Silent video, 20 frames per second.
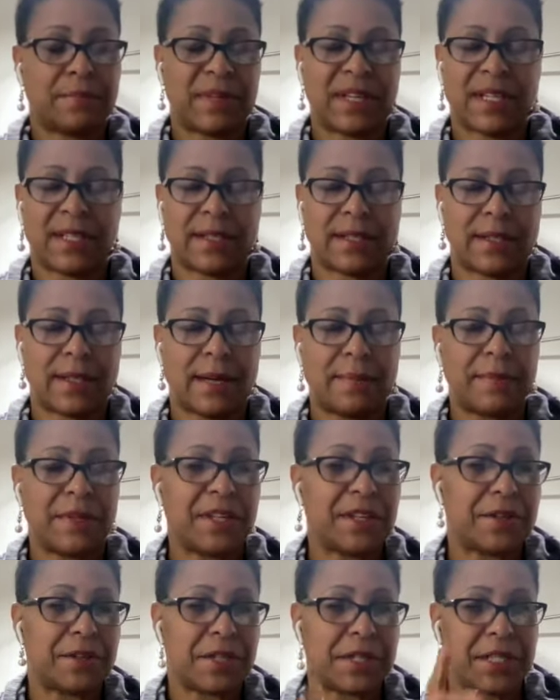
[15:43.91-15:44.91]
because I'm
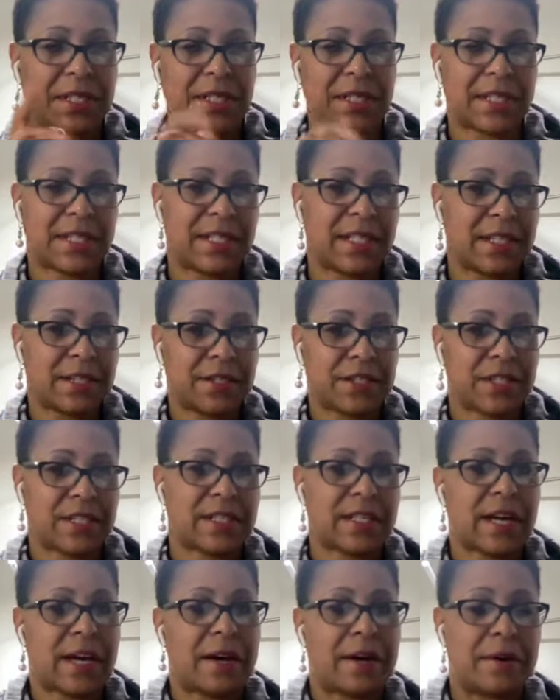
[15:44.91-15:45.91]
curious to see
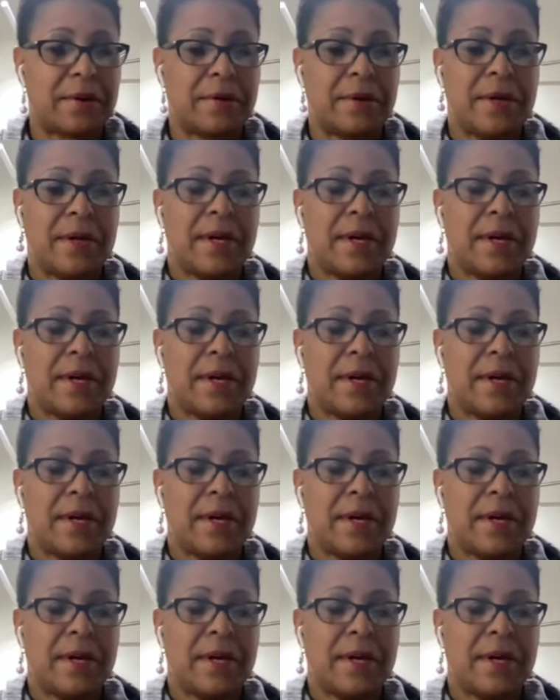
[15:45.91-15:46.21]
just how